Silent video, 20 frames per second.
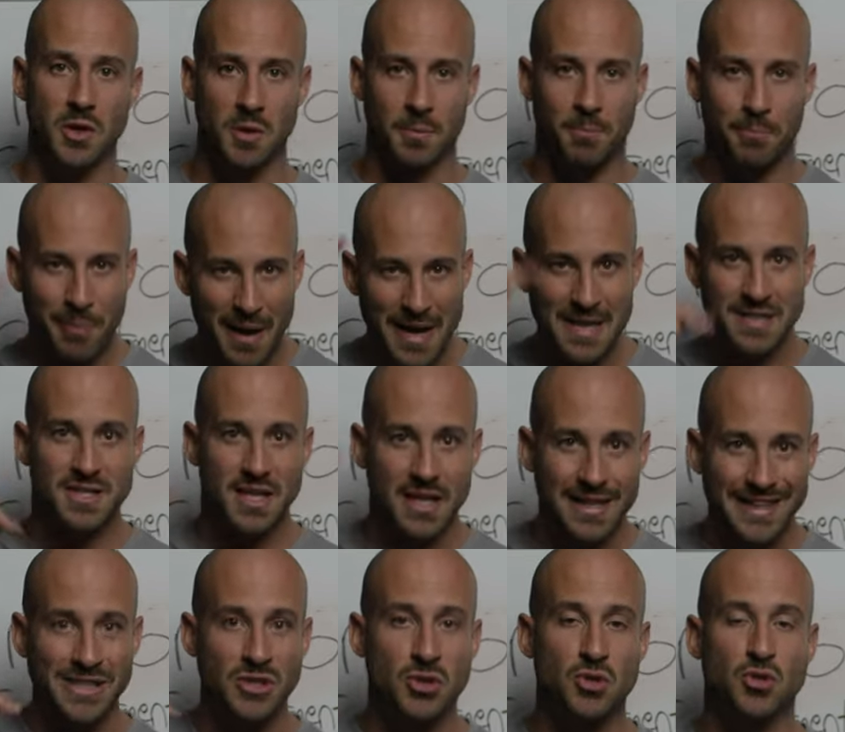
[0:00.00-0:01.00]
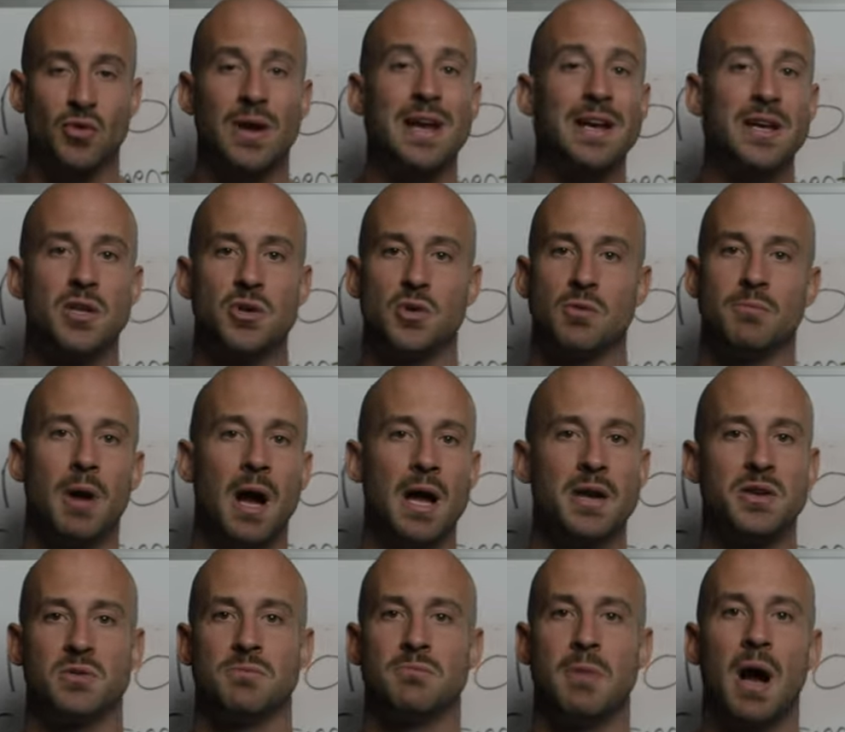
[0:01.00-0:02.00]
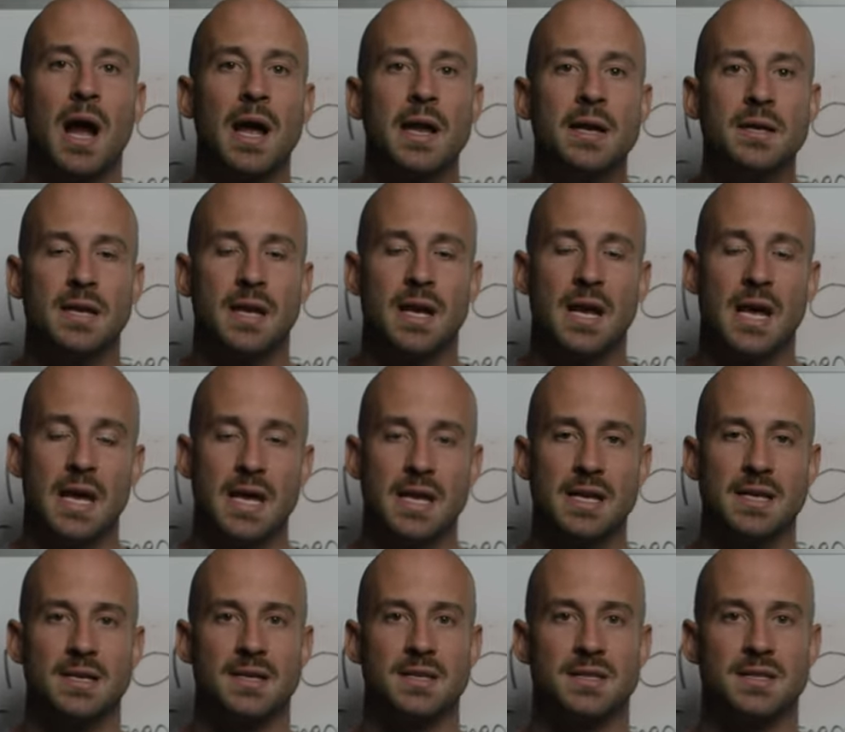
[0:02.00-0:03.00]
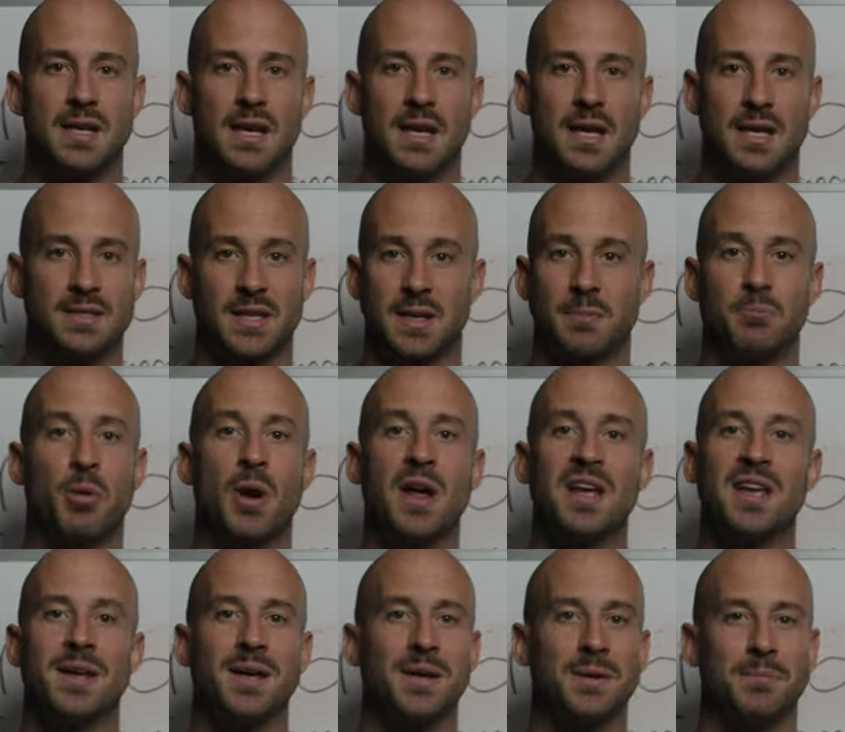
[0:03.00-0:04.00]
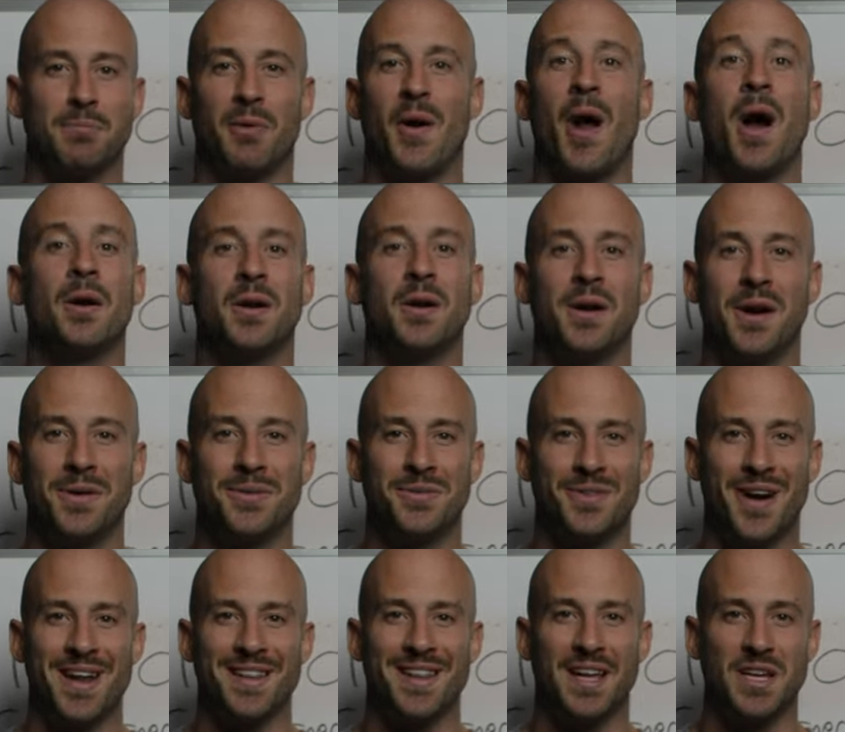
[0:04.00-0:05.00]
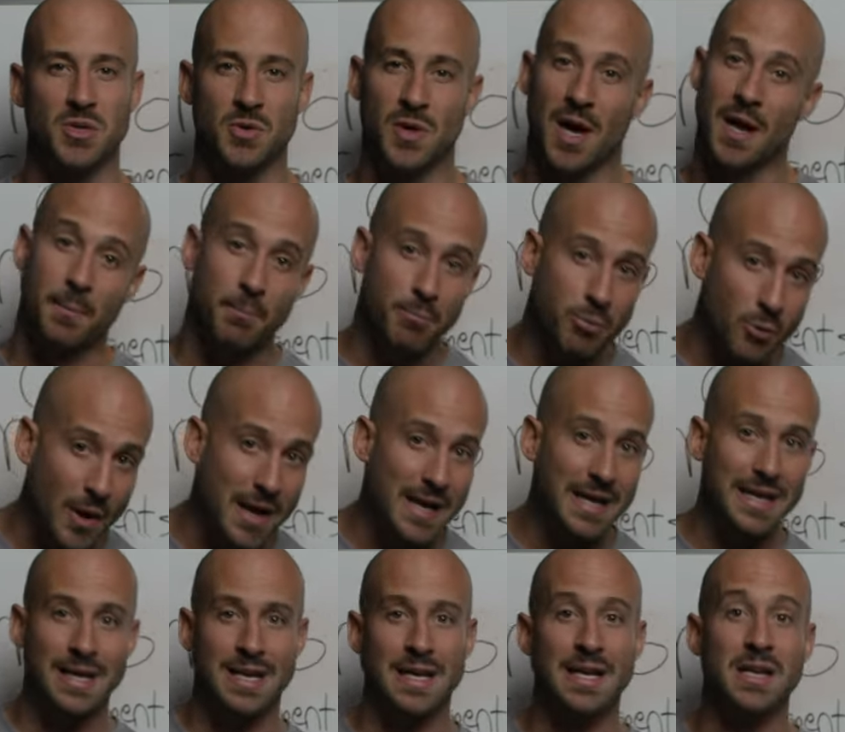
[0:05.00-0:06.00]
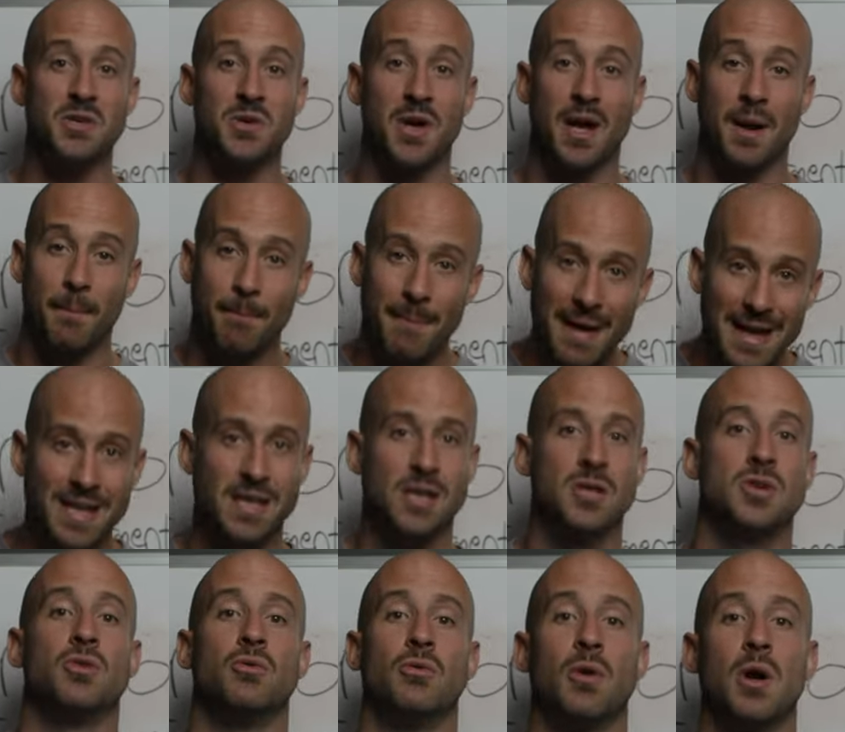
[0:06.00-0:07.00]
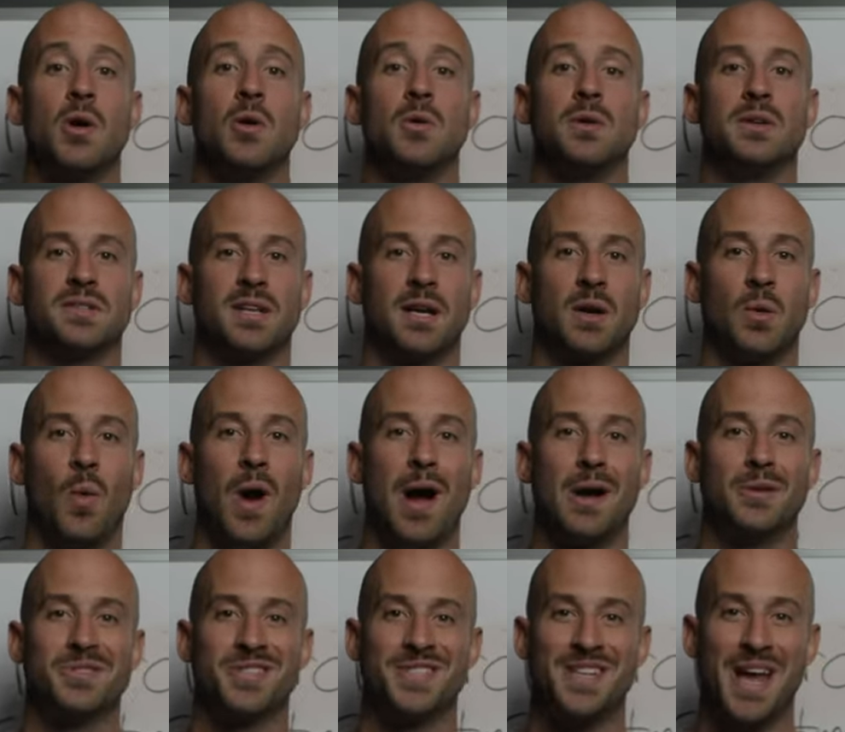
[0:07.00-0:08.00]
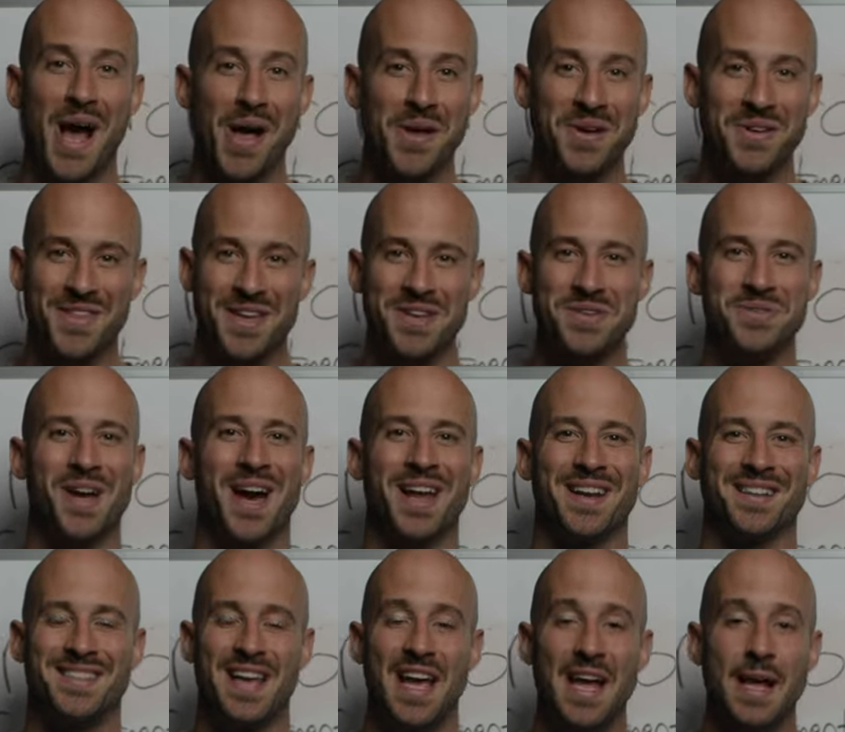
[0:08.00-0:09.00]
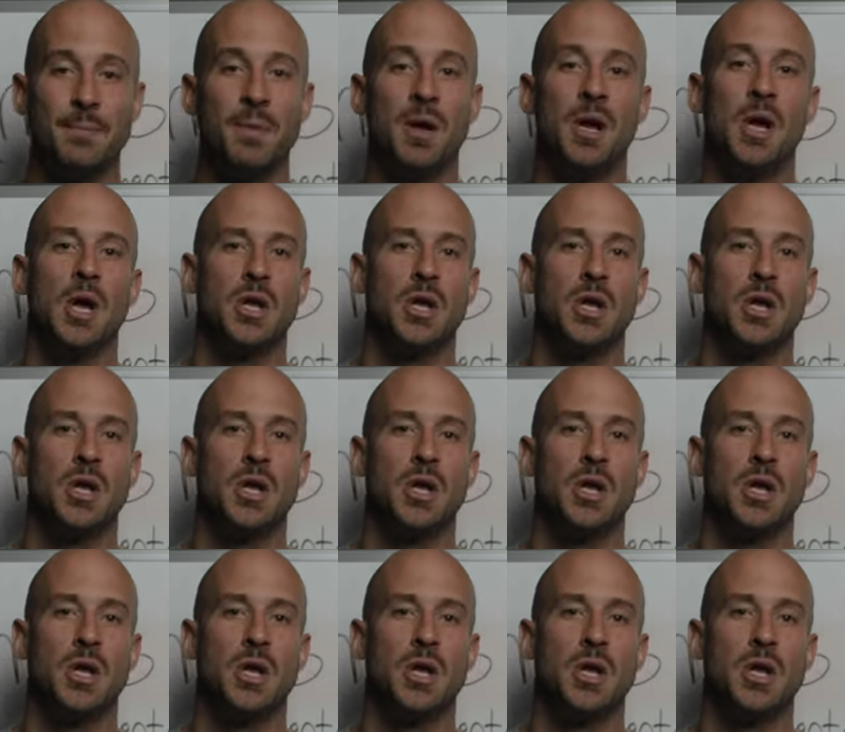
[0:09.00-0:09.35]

You're basically training your mind. Your mind is, it's like breaking in a Bronco, right? Like you got to break it in, you got to make it your own. It's like a wild stallion that you got to tame.